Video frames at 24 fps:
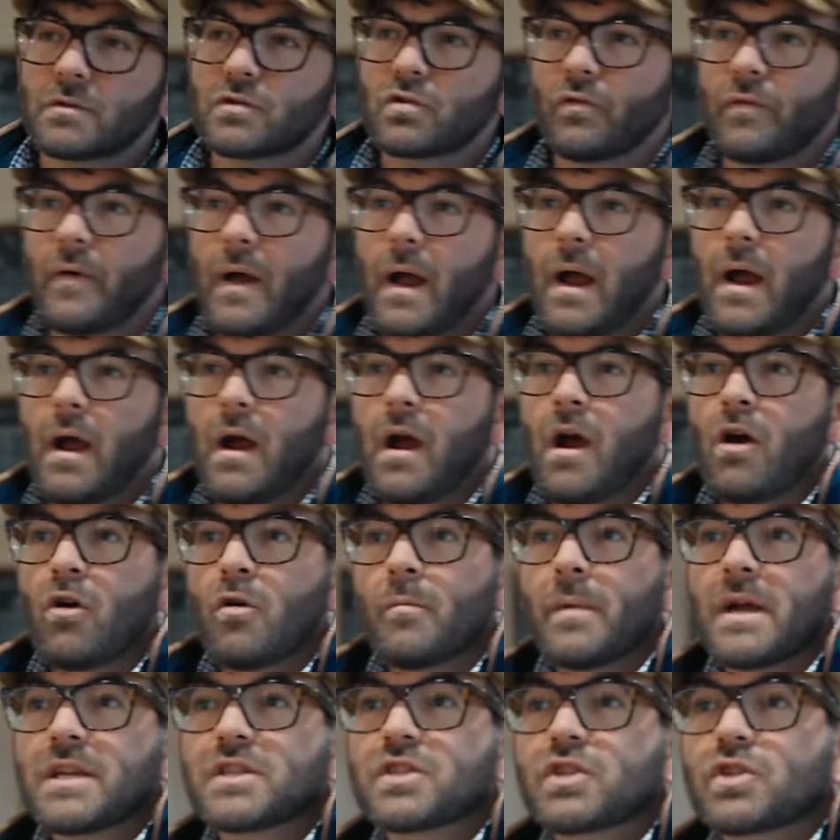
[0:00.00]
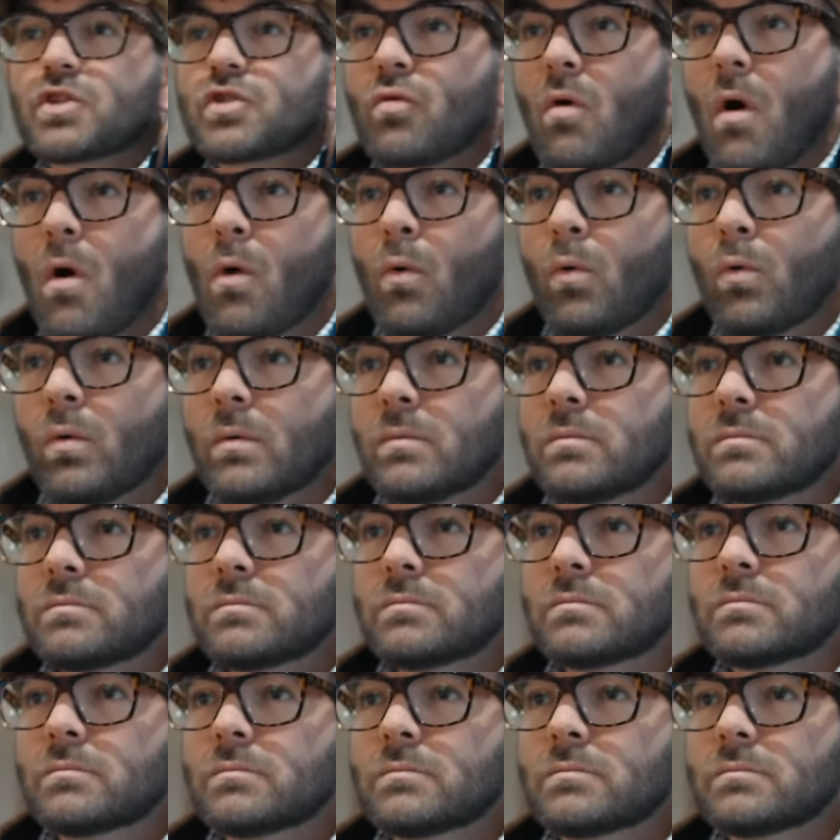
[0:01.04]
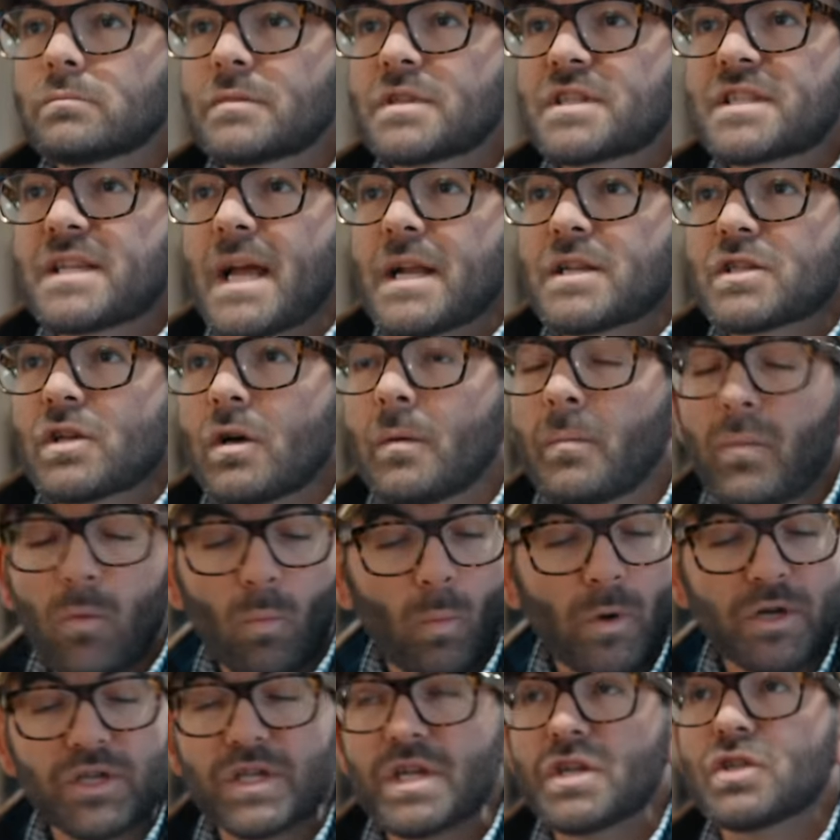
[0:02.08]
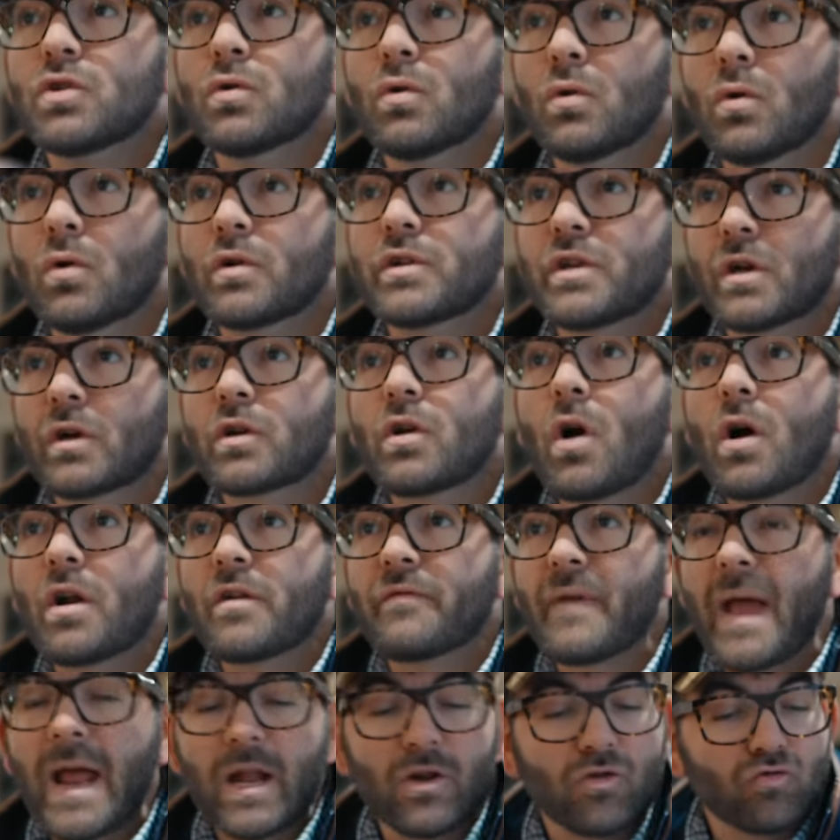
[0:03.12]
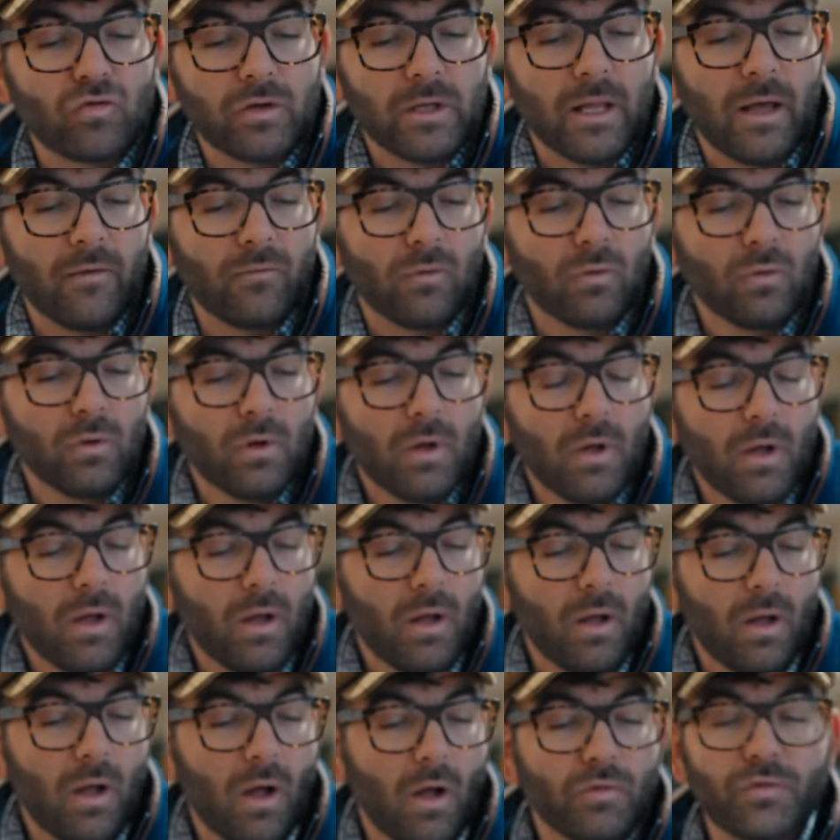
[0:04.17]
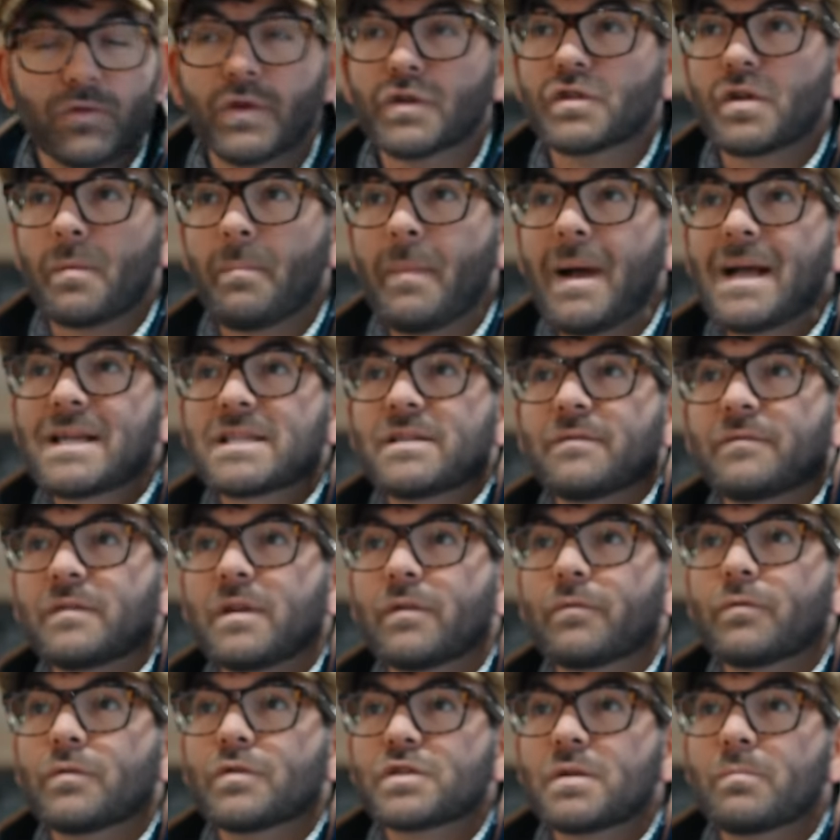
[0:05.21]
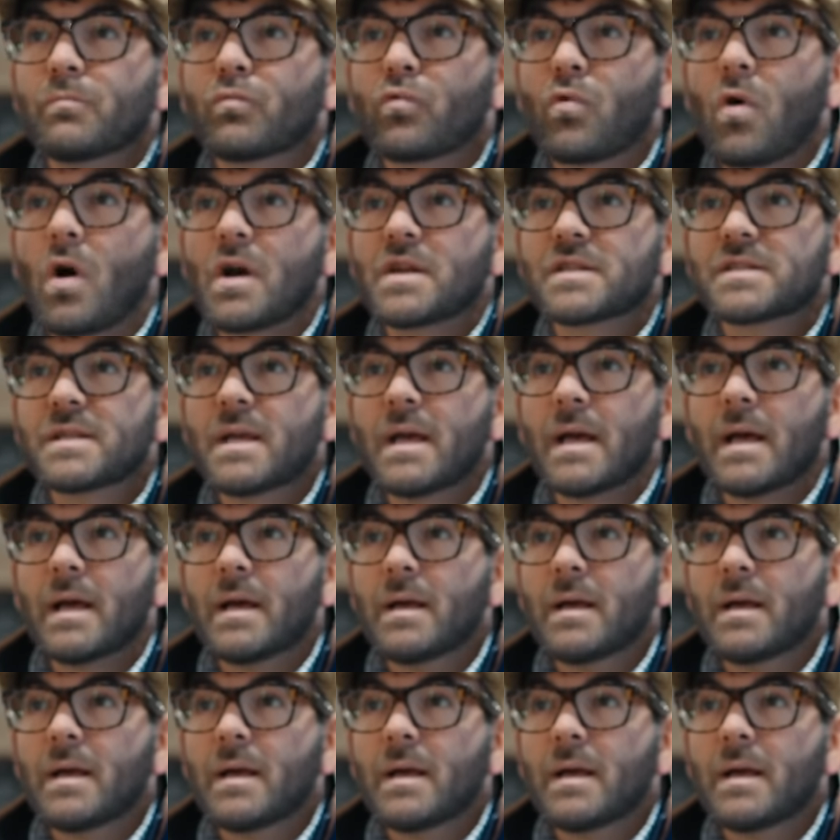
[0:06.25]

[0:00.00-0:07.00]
sort of arabesque scroll setup, which is your kind of entry level, there's a massive difference in price there.